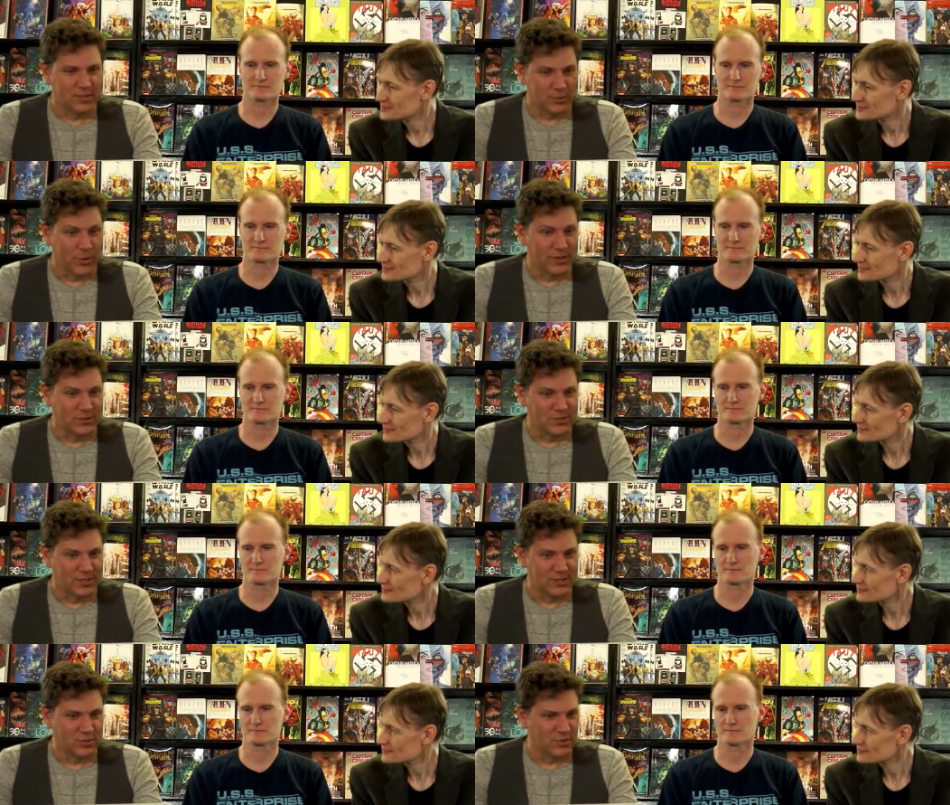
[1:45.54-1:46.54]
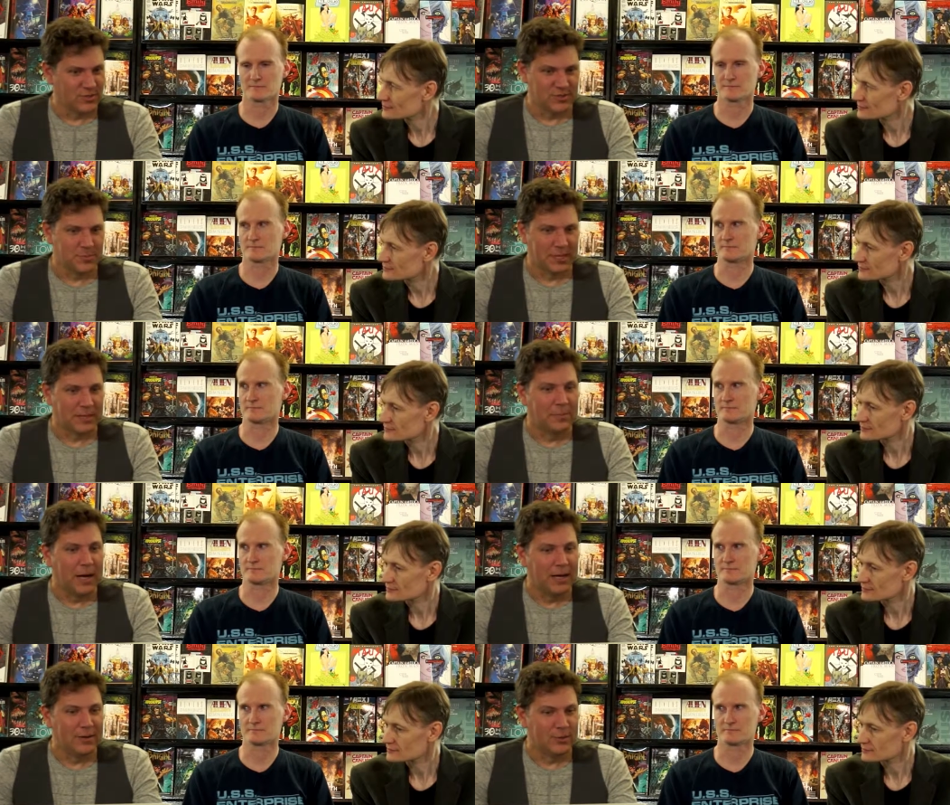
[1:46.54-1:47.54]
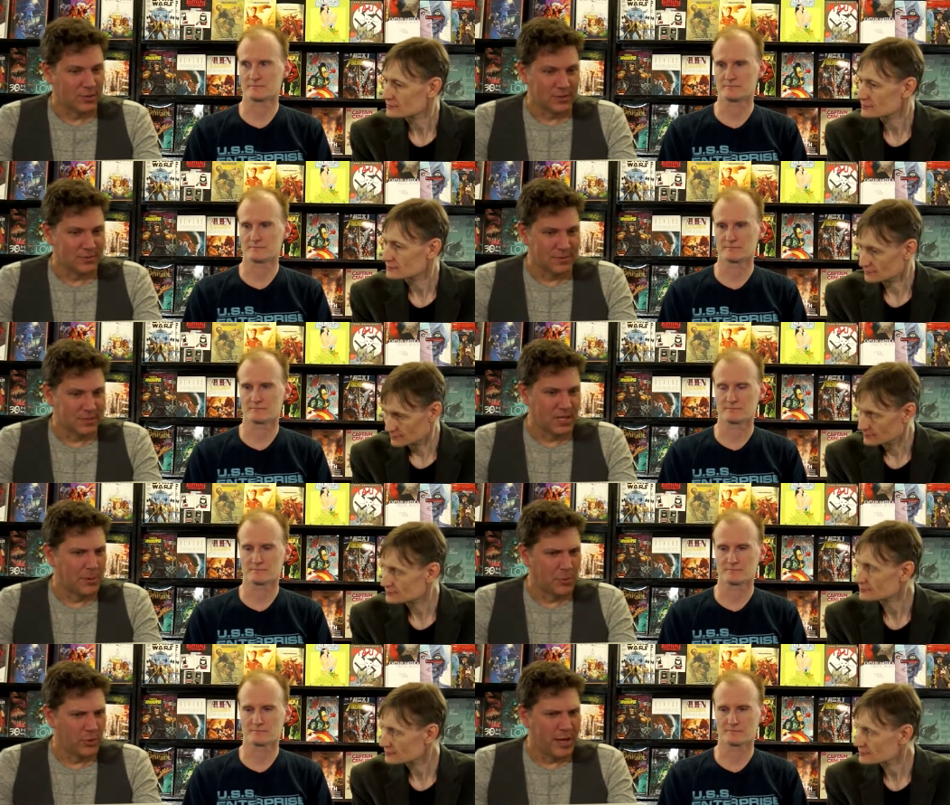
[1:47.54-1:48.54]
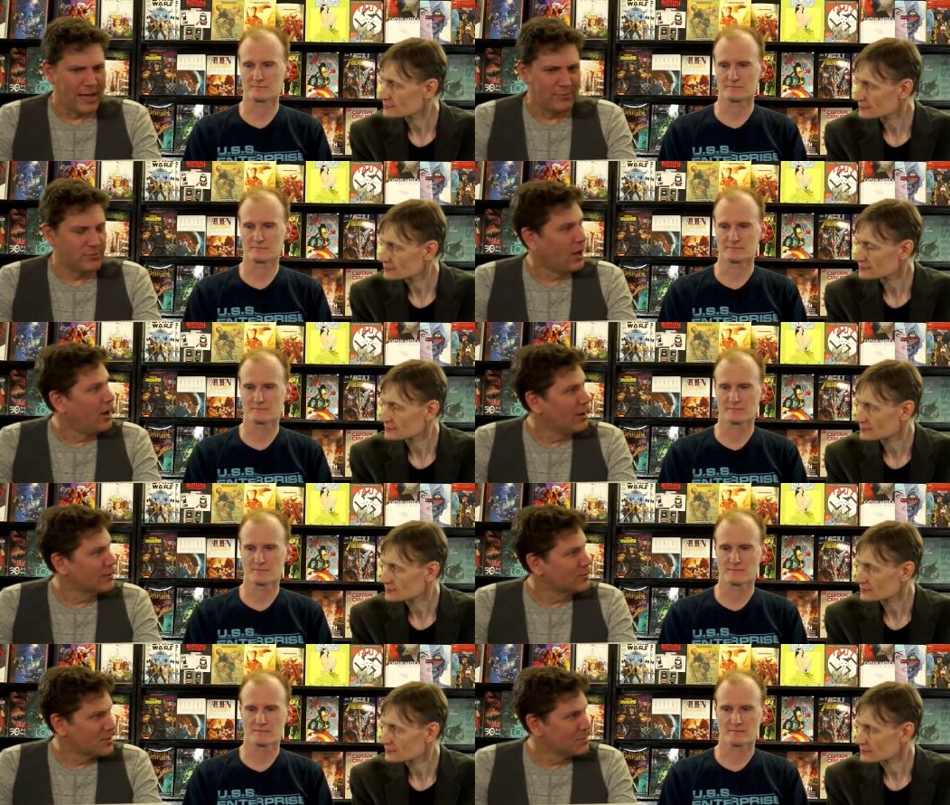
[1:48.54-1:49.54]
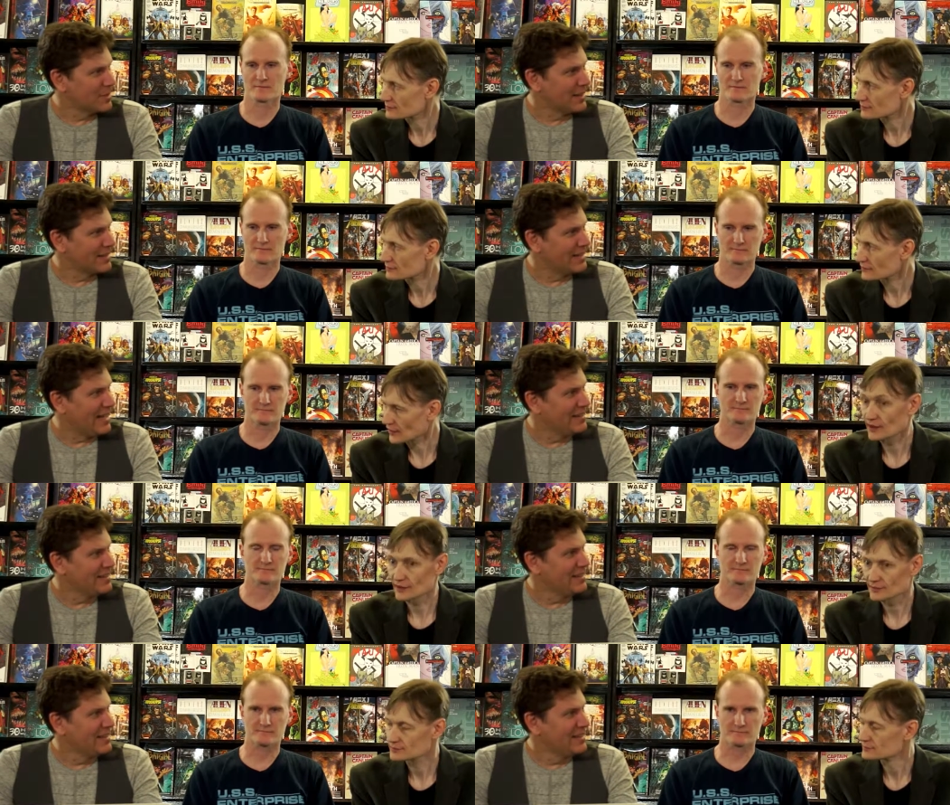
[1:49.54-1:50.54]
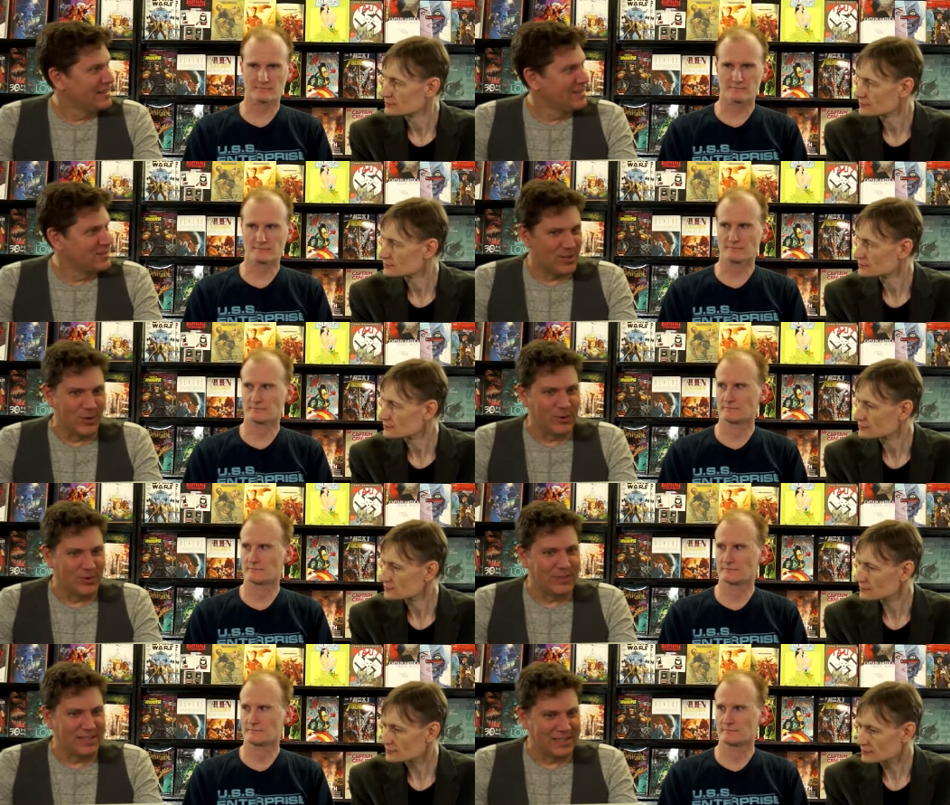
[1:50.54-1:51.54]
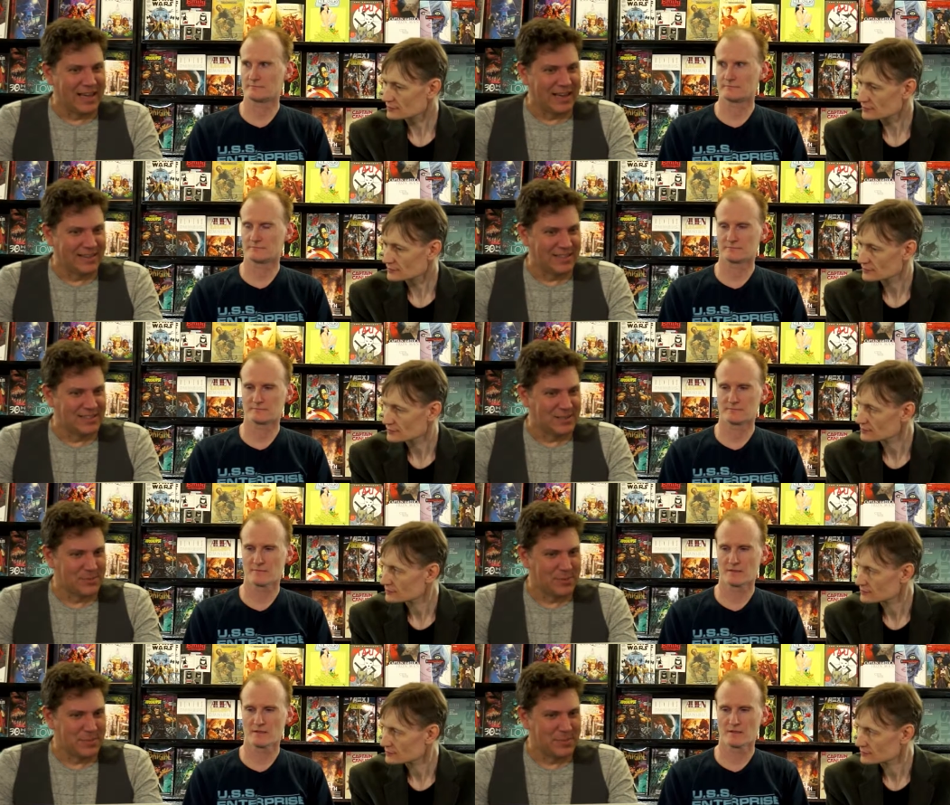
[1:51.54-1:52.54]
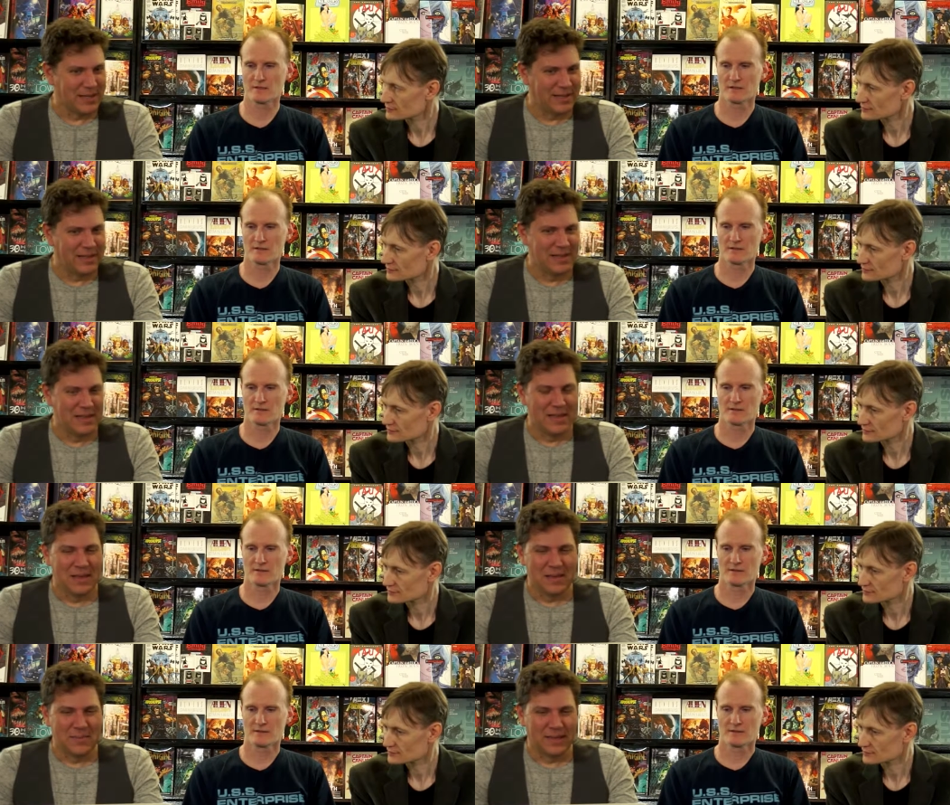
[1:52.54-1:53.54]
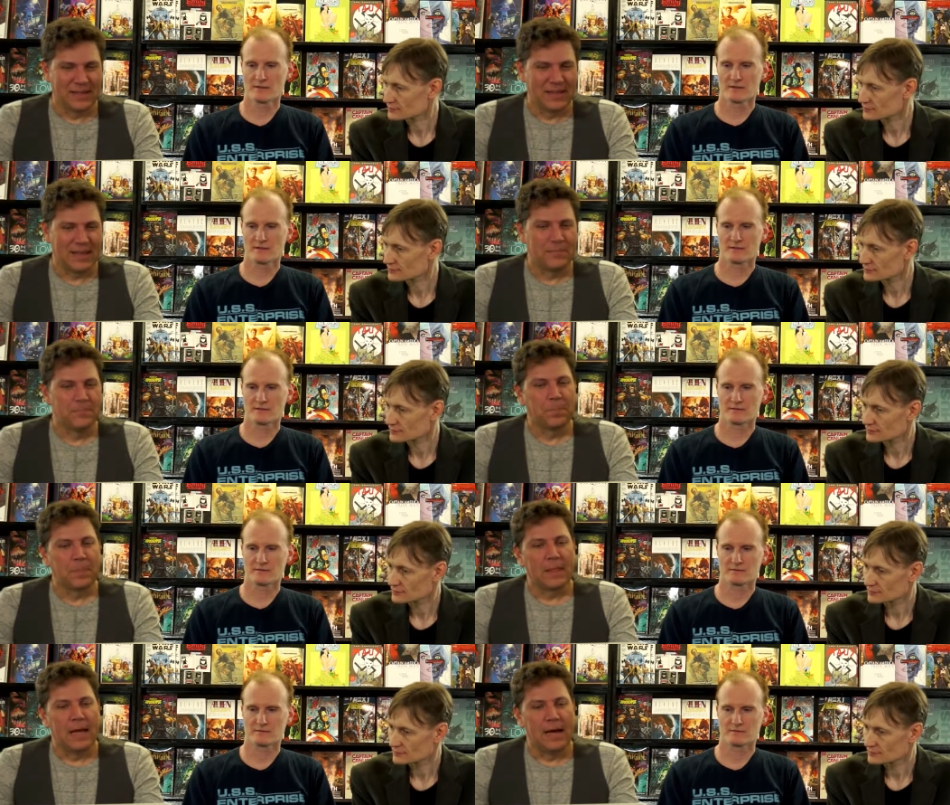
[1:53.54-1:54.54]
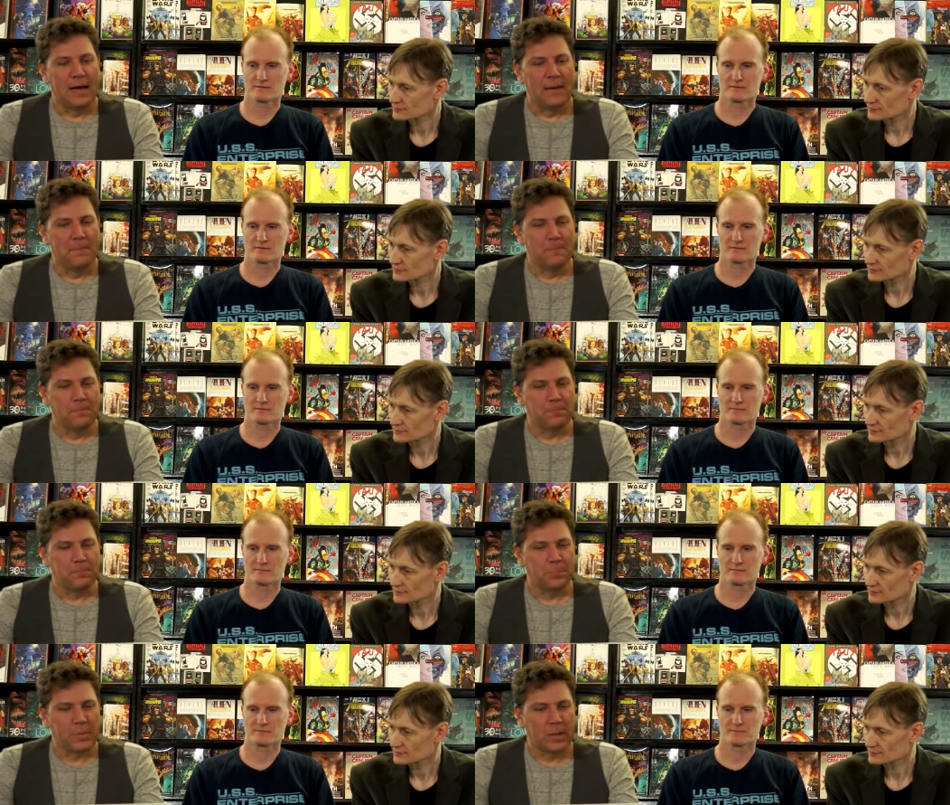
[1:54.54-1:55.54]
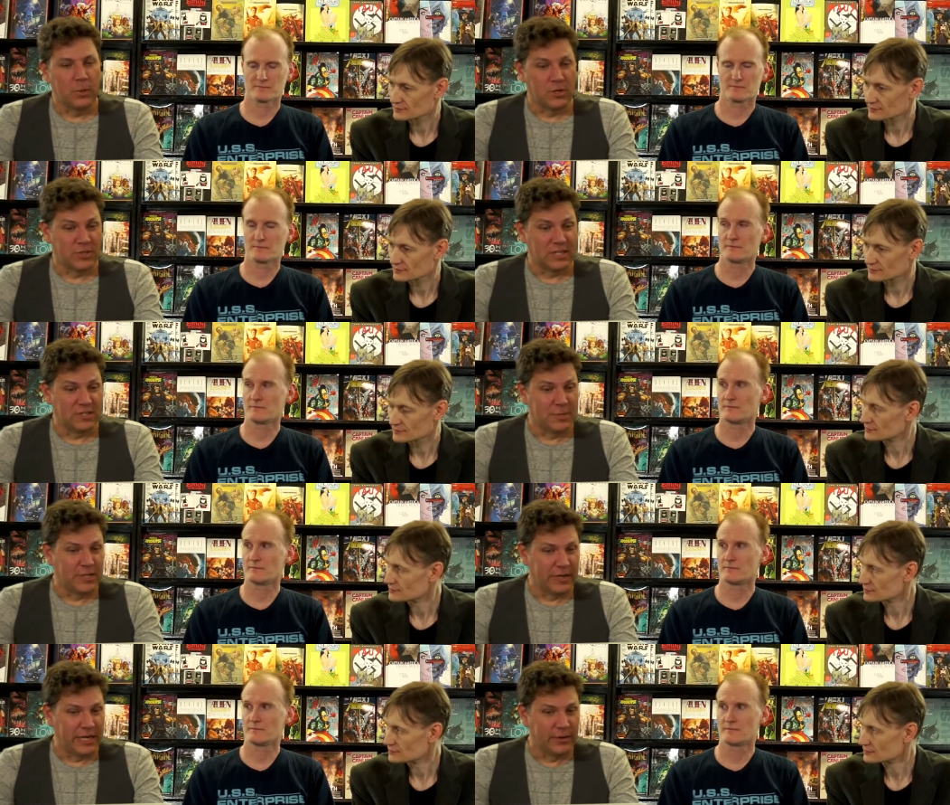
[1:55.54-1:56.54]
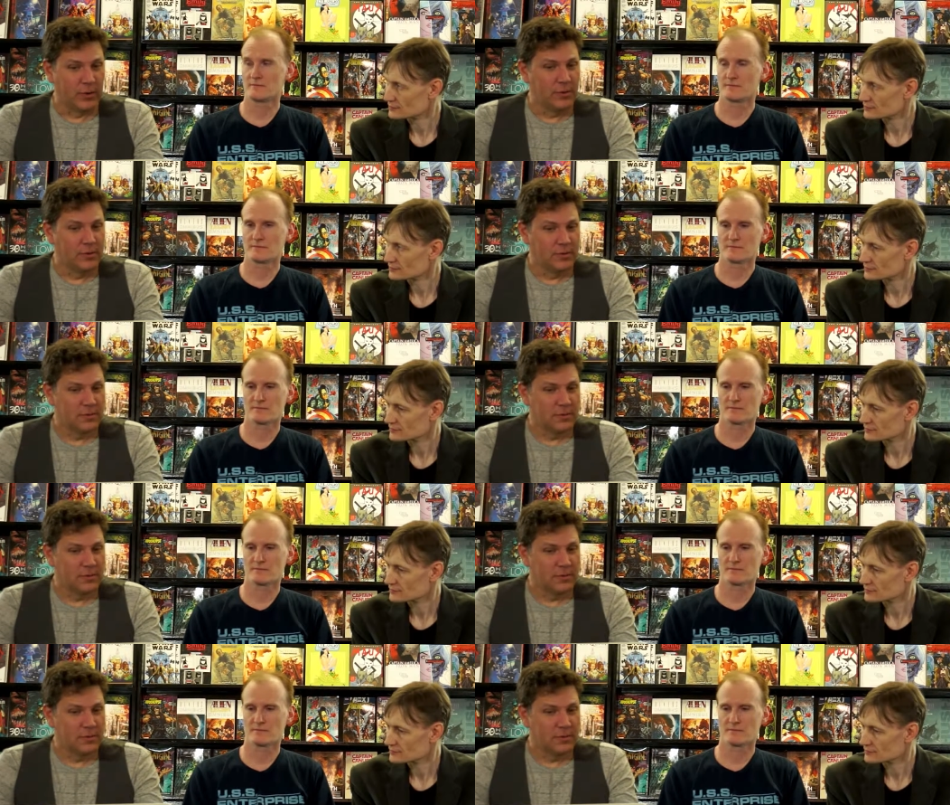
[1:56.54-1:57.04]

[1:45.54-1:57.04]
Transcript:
Speaker 1: the, the regular star destroyers are like a mile or mm -hmm. a mm-hmm. kilometer and a half long or something like that. Yeah. So yeah, that's a pretty big, big thing. Um, we also get to meet our hero,